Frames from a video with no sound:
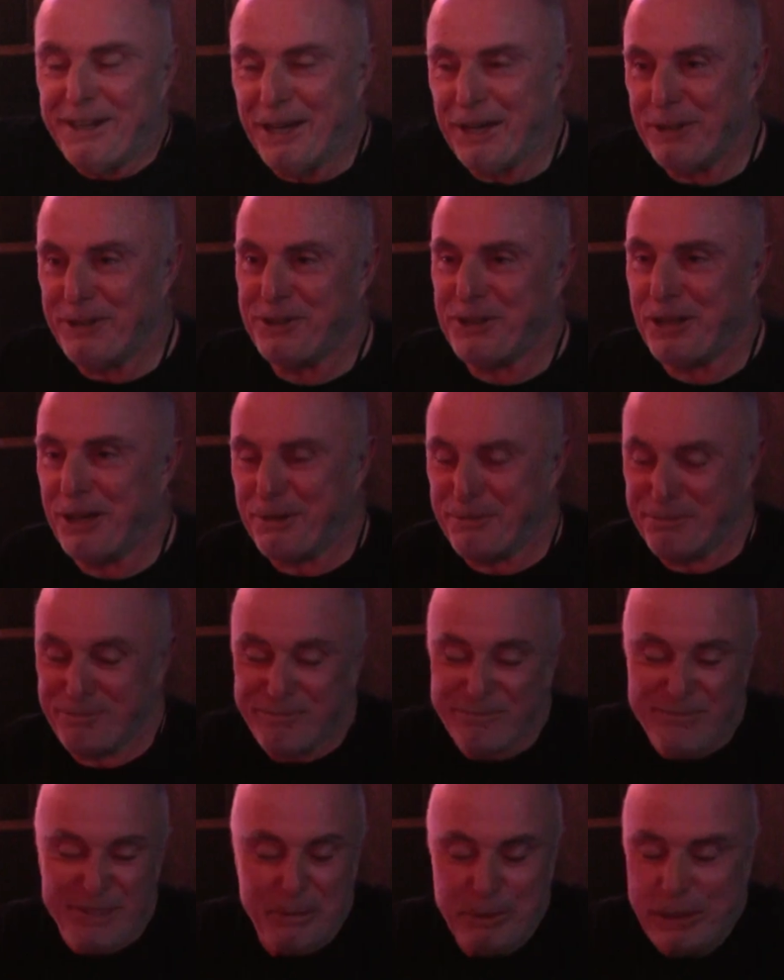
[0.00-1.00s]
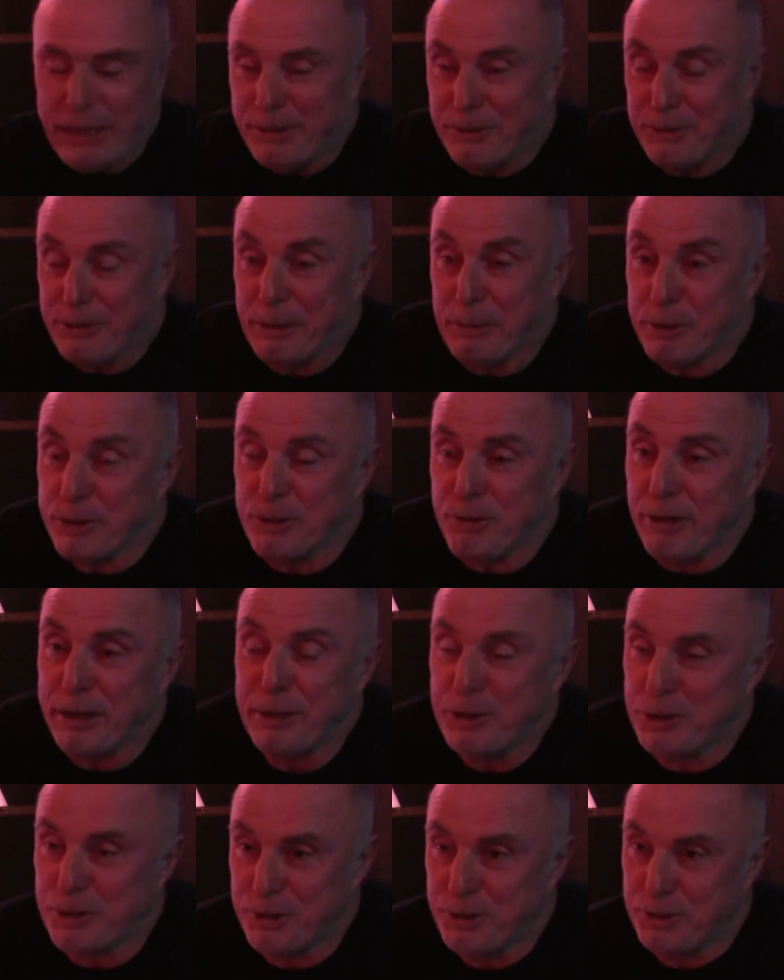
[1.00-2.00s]
and we had
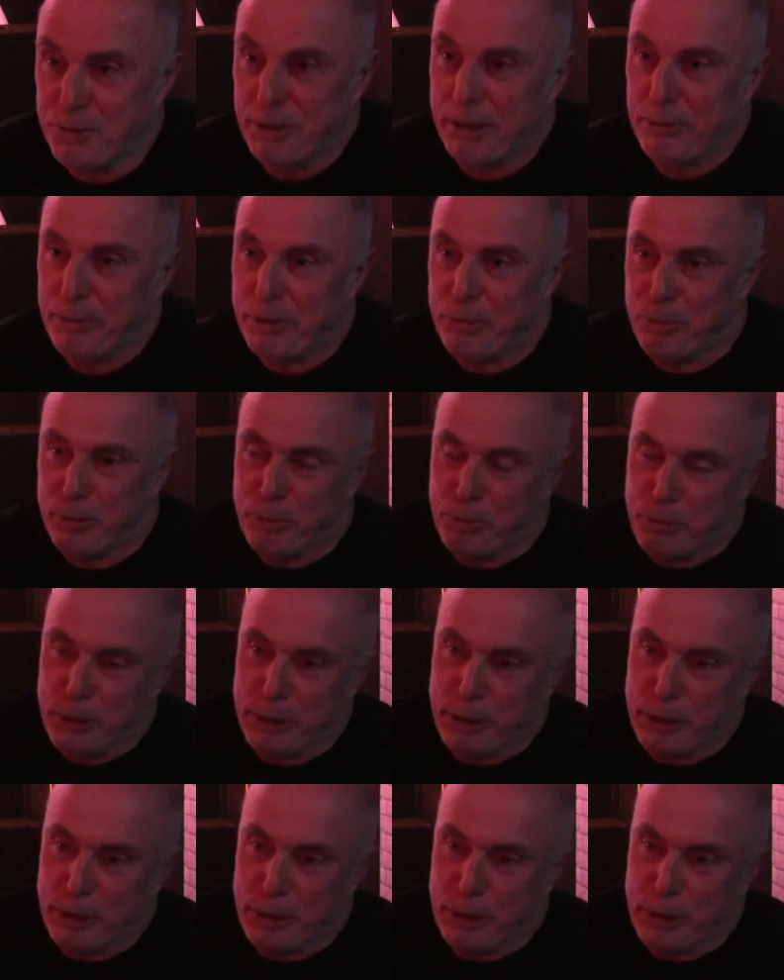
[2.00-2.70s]
demonstrations where we'd